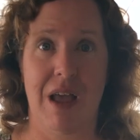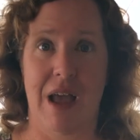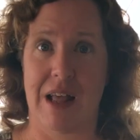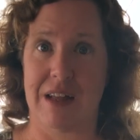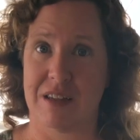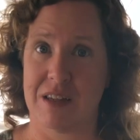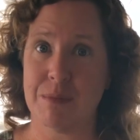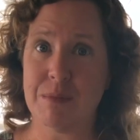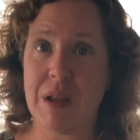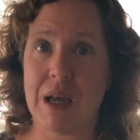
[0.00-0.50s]

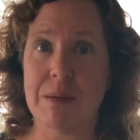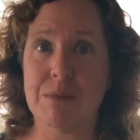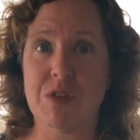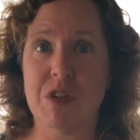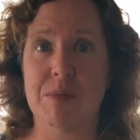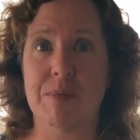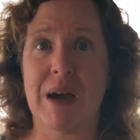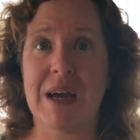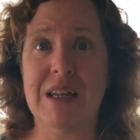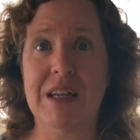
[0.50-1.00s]
And sometimes
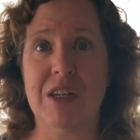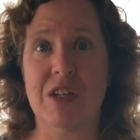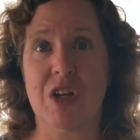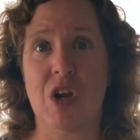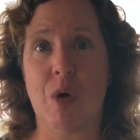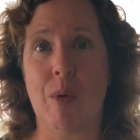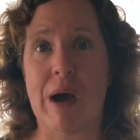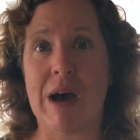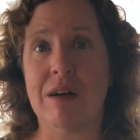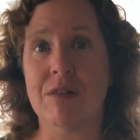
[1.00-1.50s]
you might need to
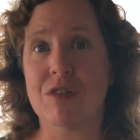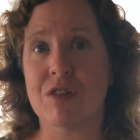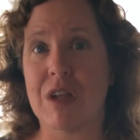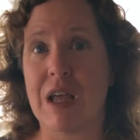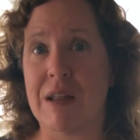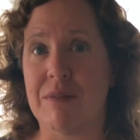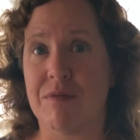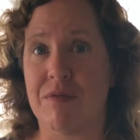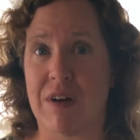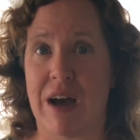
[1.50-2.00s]
go out
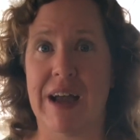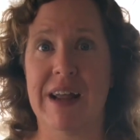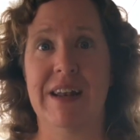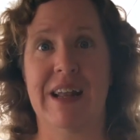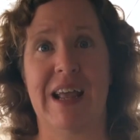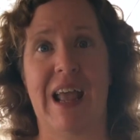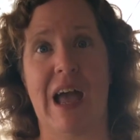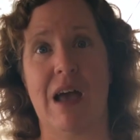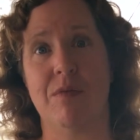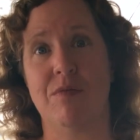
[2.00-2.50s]
and find
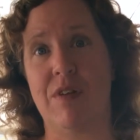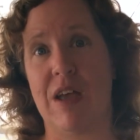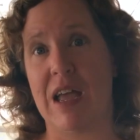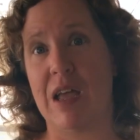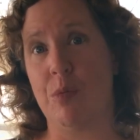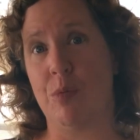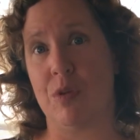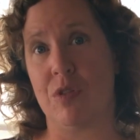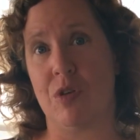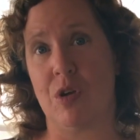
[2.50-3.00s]
a
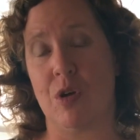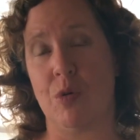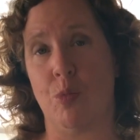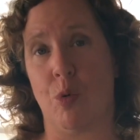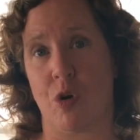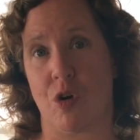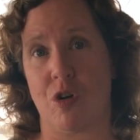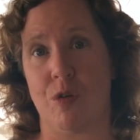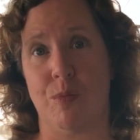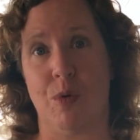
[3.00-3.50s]
cafe with good
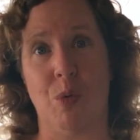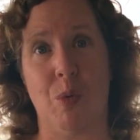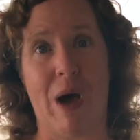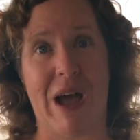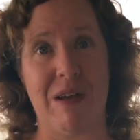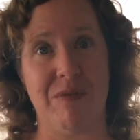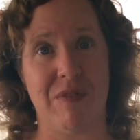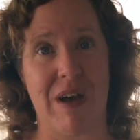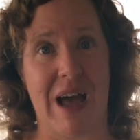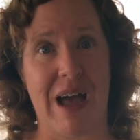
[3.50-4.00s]
workable
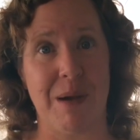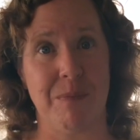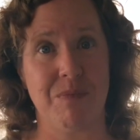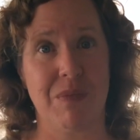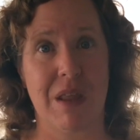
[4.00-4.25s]
Wi-Fi.